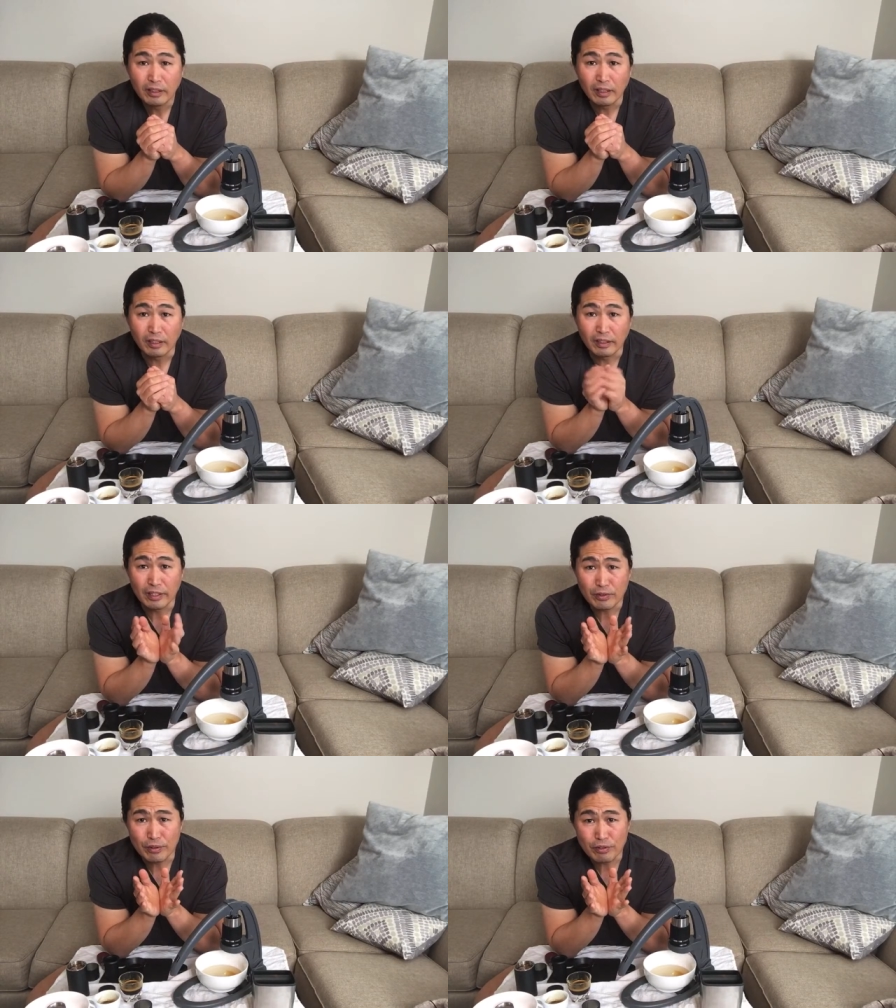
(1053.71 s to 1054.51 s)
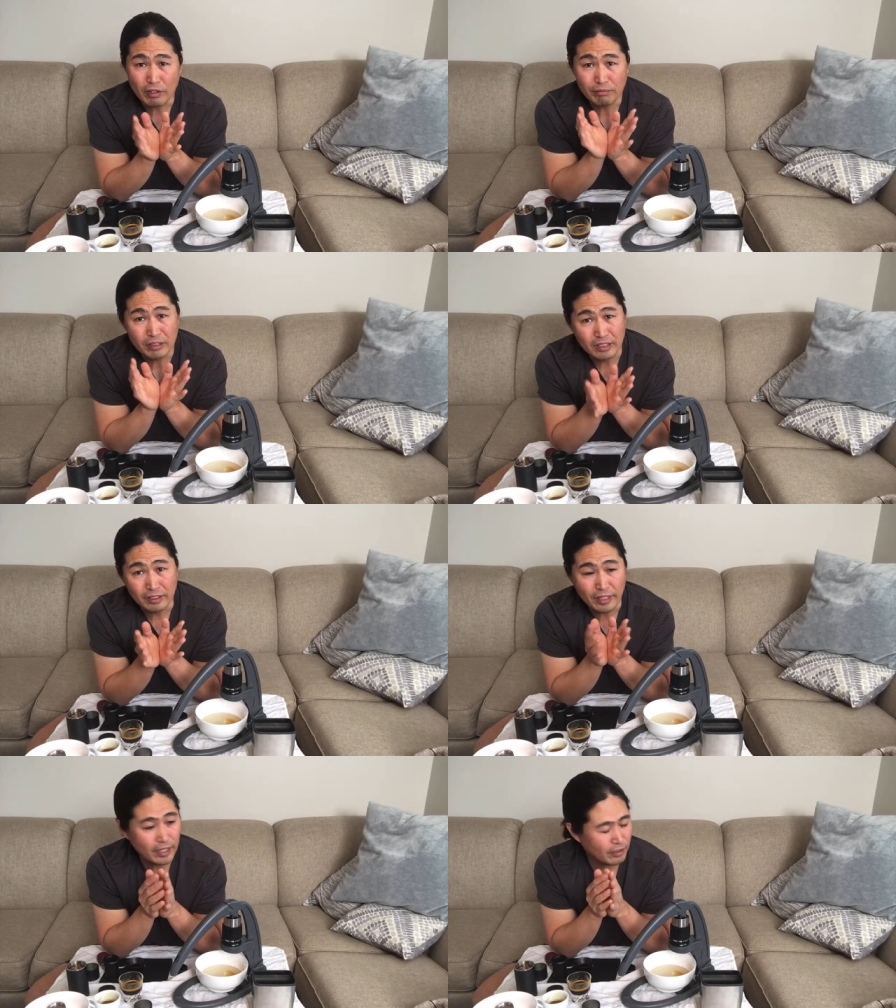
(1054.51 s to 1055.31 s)
And get yourself
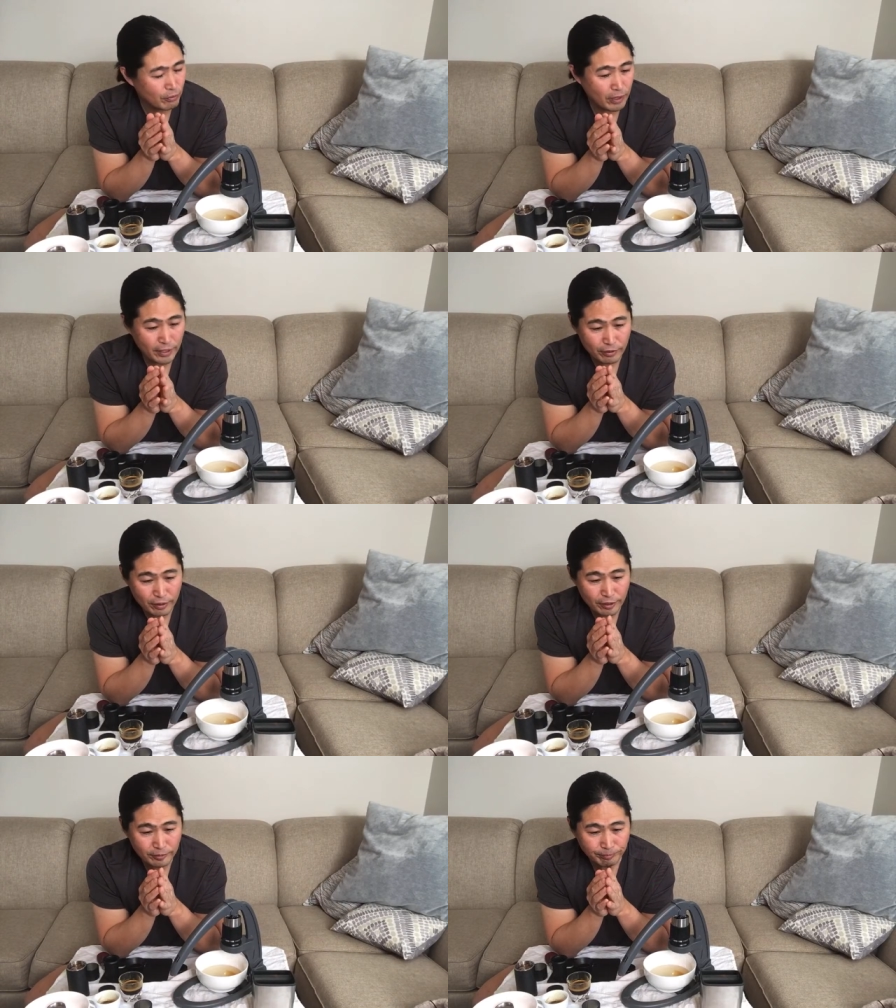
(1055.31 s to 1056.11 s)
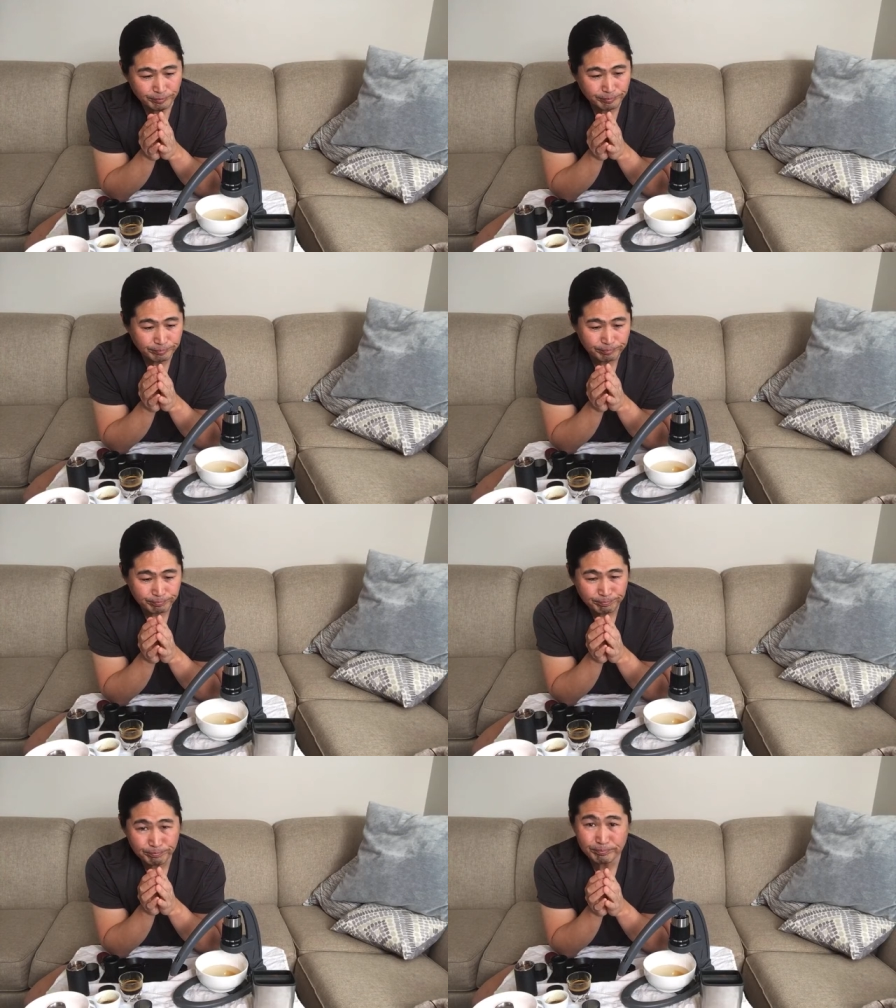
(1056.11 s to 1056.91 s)
good hand grinder.
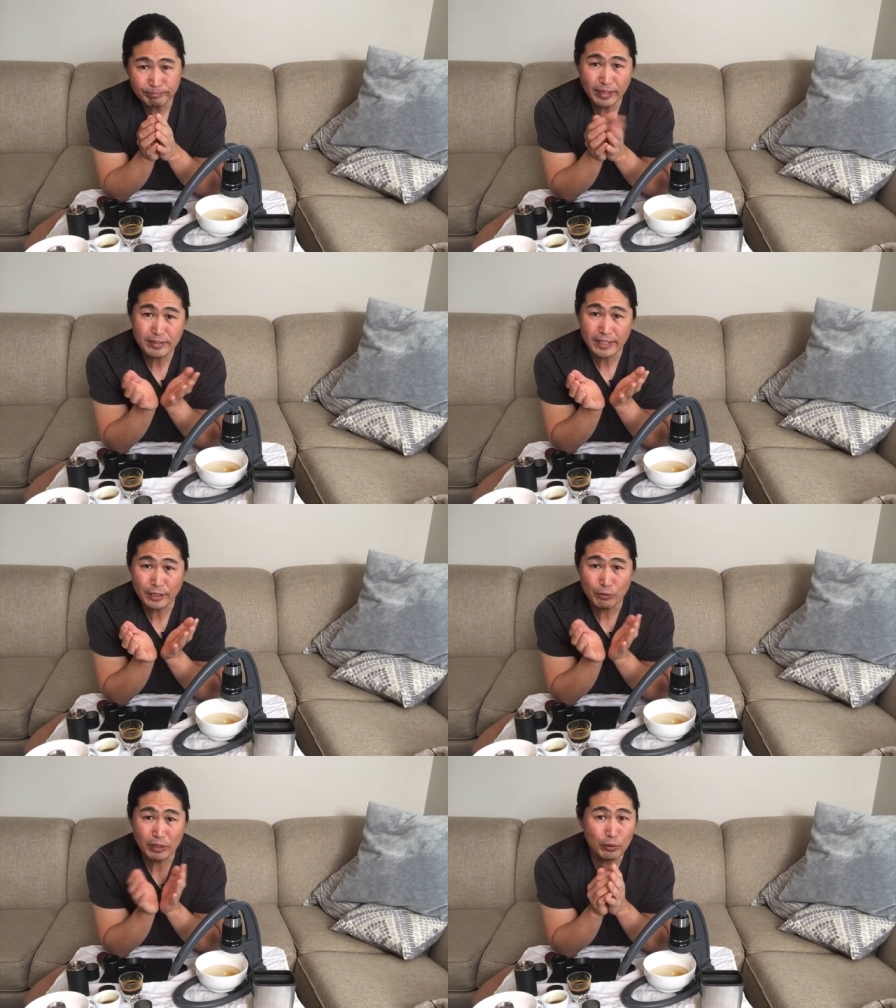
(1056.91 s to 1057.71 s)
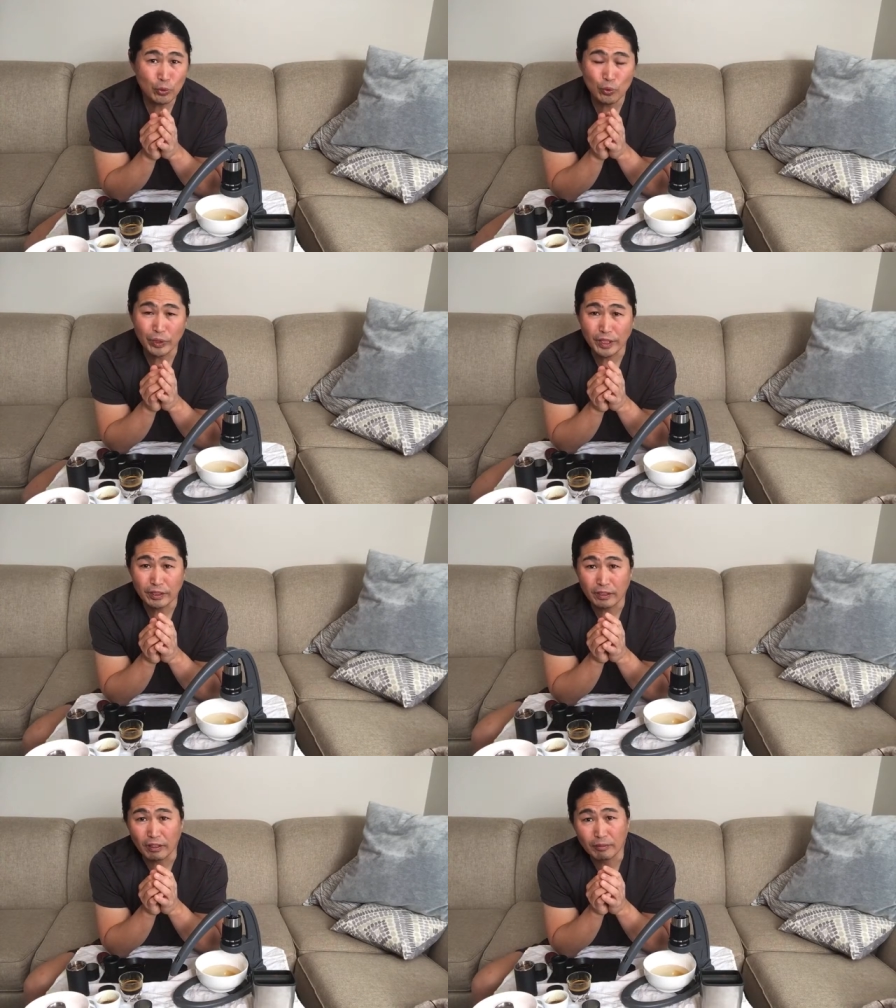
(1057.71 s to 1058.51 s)
That's anywhere between,
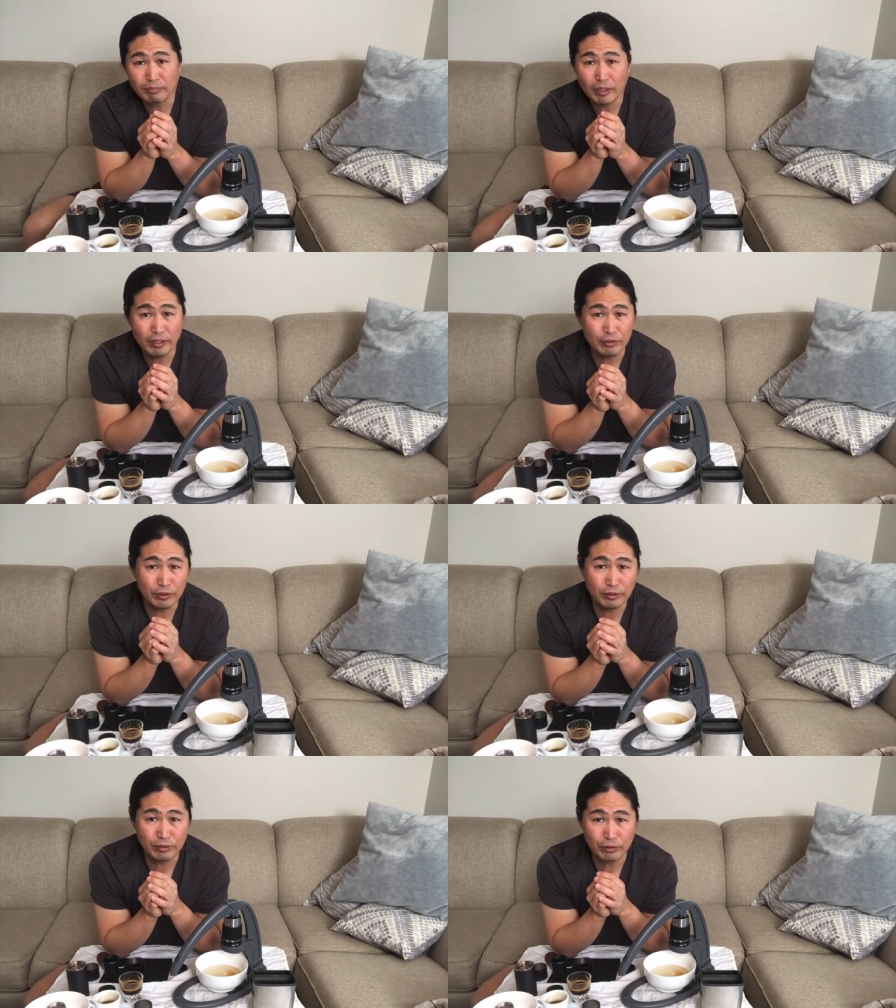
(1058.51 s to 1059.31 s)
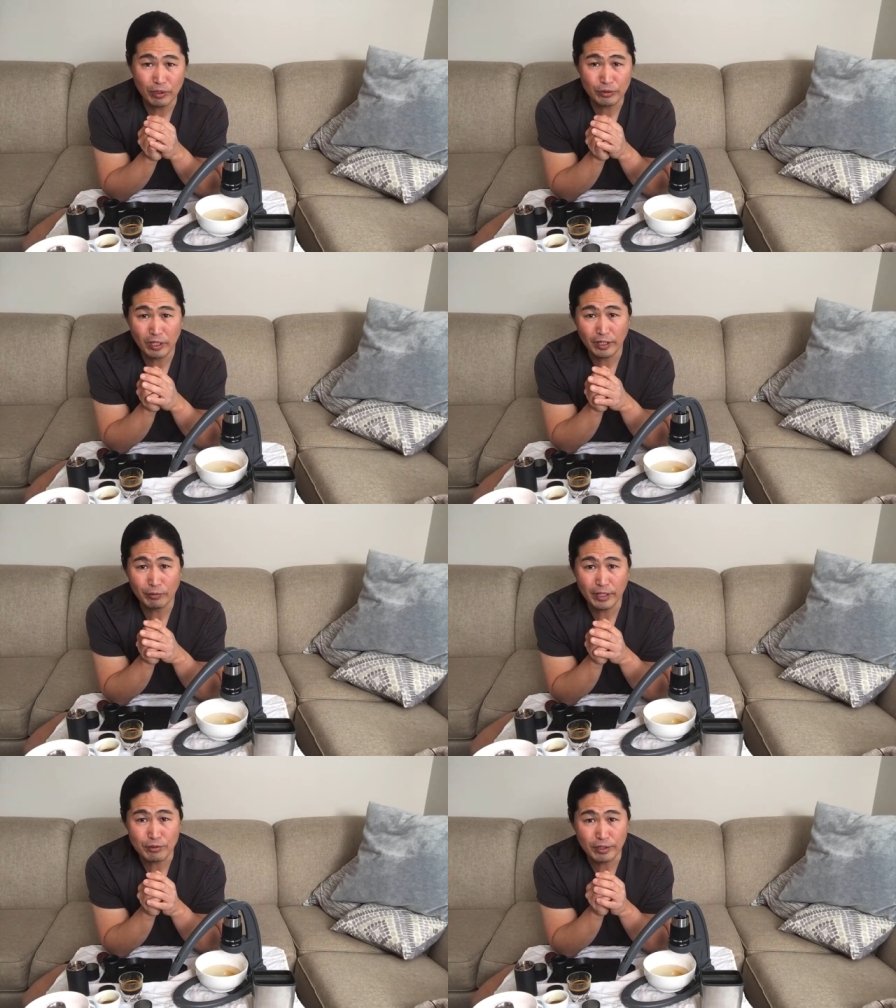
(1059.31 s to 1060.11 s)
you know, one hundred to two hundred dollars
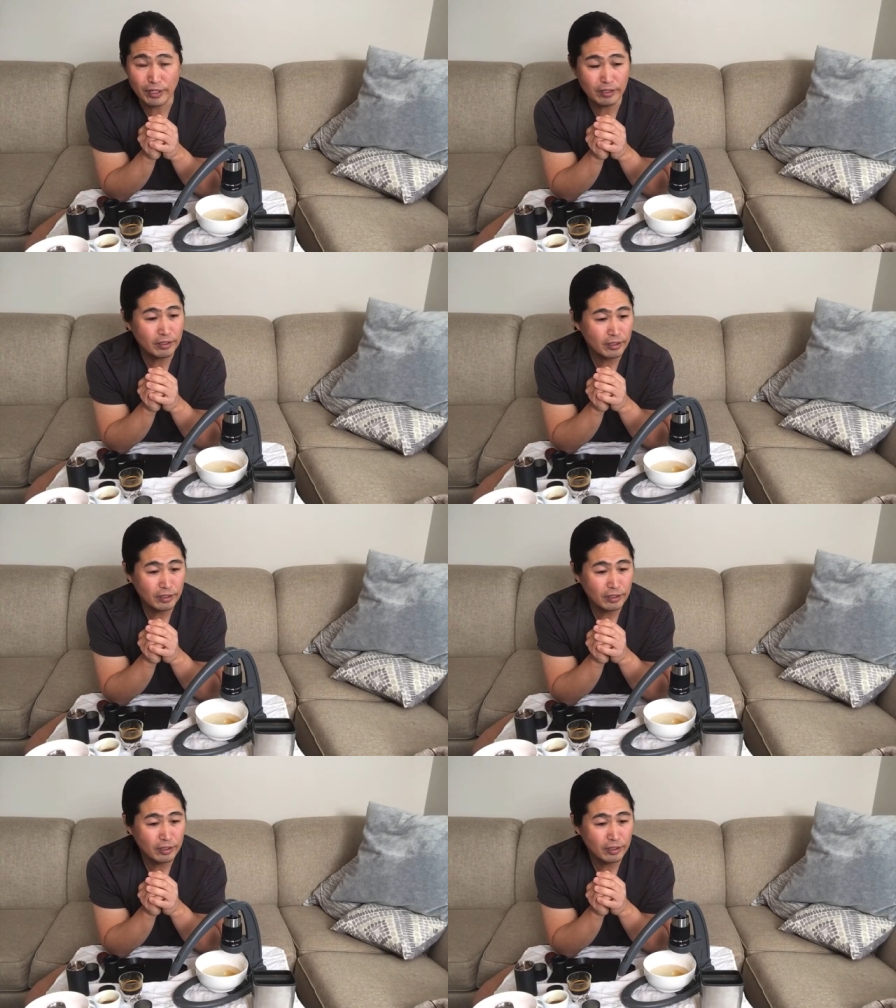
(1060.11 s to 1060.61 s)
range there.